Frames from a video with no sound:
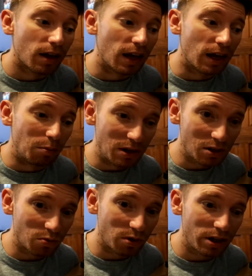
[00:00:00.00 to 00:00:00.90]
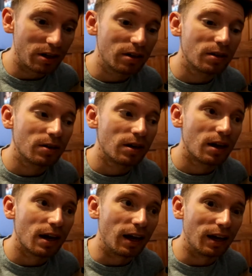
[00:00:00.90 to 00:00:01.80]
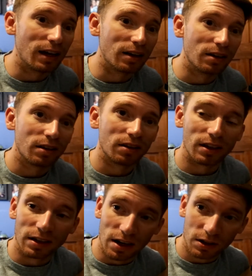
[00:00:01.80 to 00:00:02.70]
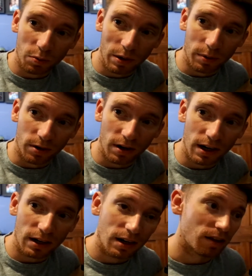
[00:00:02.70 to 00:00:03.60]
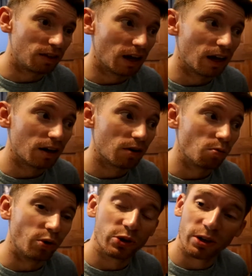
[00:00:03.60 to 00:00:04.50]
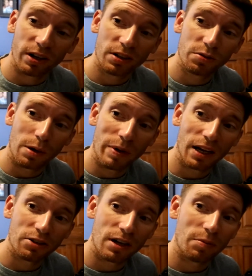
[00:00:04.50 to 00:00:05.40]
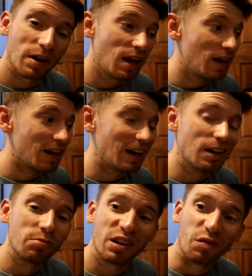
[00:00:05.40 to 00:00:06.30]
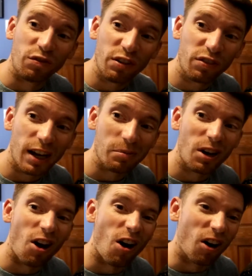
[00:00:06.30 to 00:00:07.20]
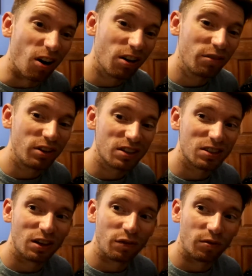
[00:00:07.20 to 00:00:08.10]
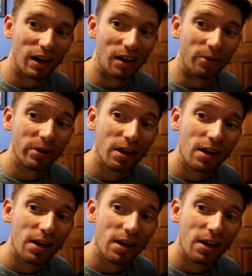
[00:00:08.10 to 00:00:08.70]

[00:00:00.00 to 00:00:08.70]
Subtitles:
a piece of wood, and the Dr. Pepper crate that will turn into our backdrop, and we can flip-flop all of this stuff around.